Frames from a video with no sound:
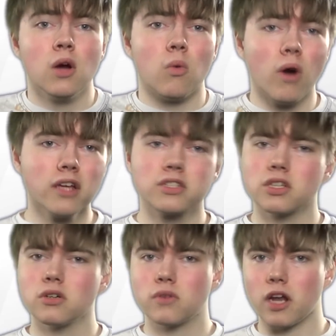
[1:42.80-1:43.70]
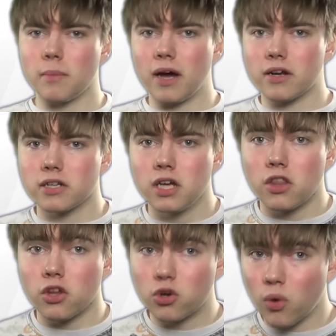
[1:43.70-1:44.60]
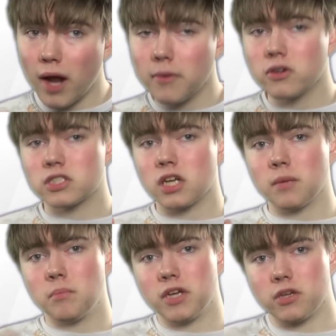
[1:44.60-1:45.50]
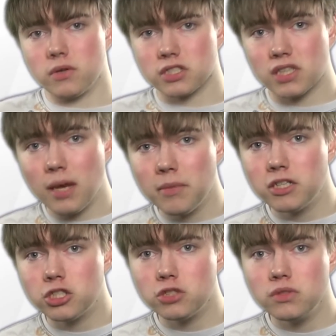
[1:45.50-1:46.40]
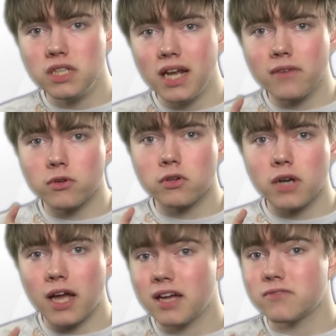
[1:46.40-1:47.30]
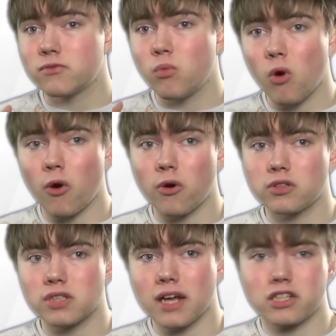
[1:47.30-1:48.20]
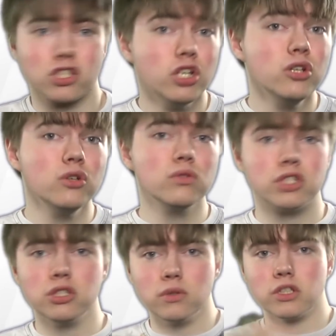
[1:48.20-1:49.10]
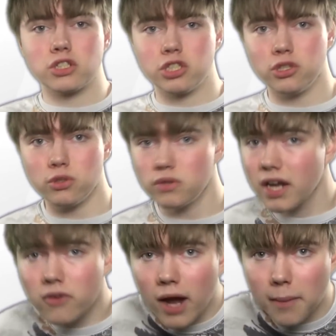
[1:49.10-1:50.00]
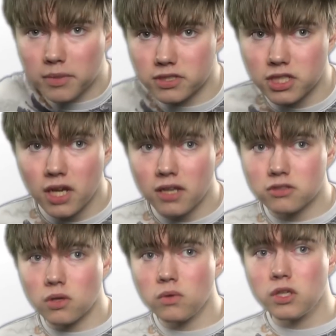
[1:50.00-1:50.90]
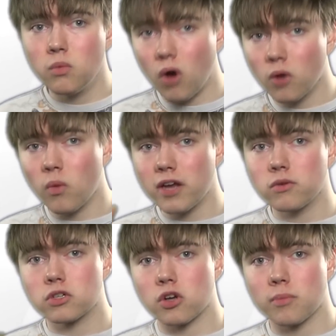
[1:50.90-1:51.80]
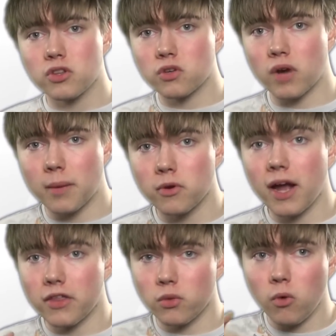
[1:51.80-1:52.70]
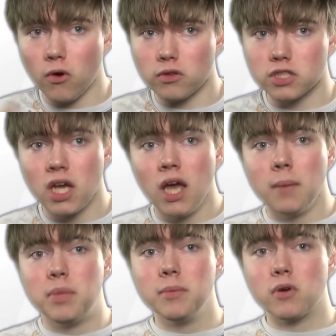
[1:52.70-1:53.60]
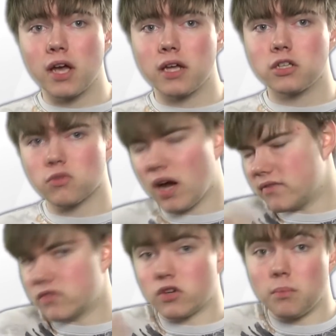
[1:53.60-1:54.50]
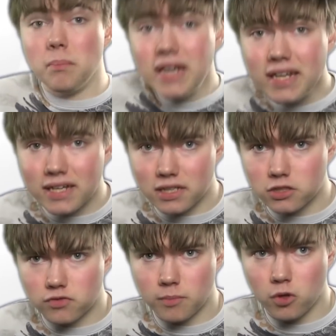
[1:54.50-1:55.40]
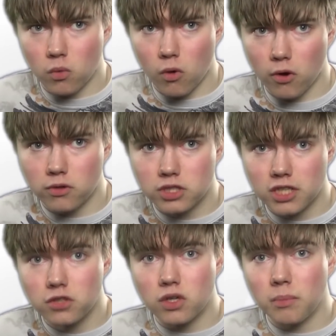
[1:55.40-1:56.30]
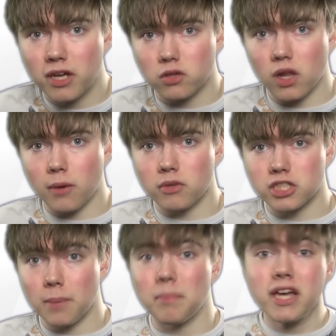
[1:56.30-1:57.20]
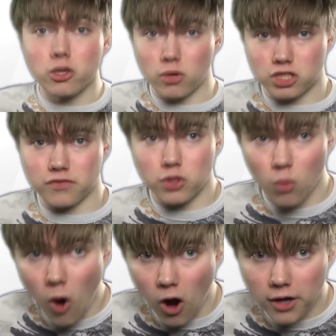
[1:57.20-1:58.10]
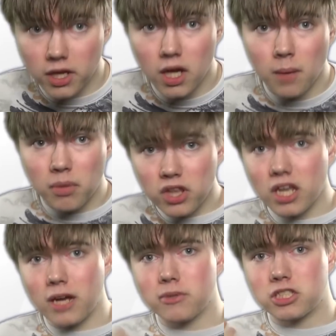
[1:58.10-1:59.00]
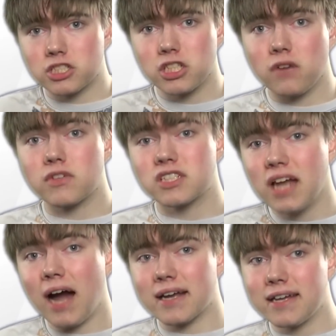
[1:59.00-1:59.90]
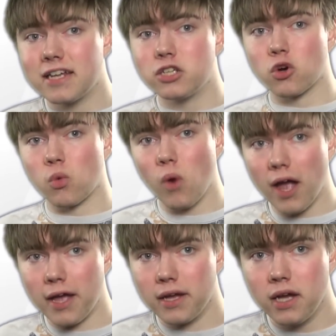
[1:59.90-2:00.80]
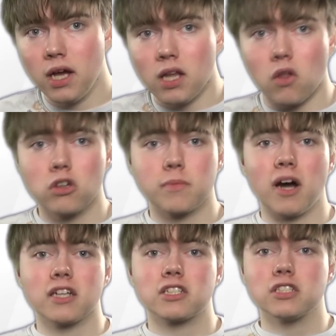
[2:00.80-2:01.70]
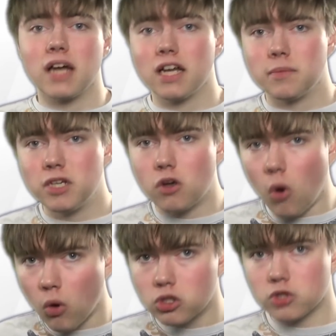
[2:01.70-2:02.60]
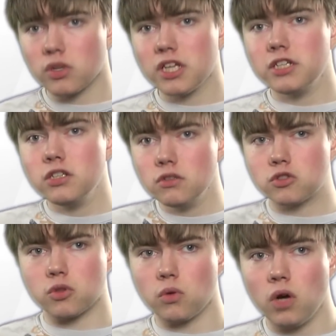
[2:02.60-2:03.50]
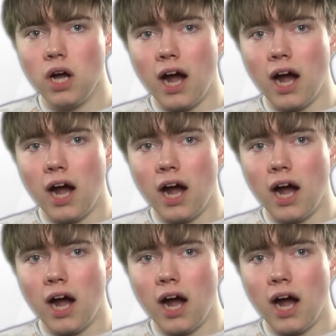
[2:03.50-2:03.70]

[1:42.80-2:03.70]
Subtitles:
What is so great about it? The grammar is unambiguous. That means you never have words like two, and two. Never happens. There's only one way to interpret the grammar and the words. People can derive different meanings from your words, and you can make your language ambiguous if you want, but the language itself does not get in your way. Lojban is designed to be culturally neutral.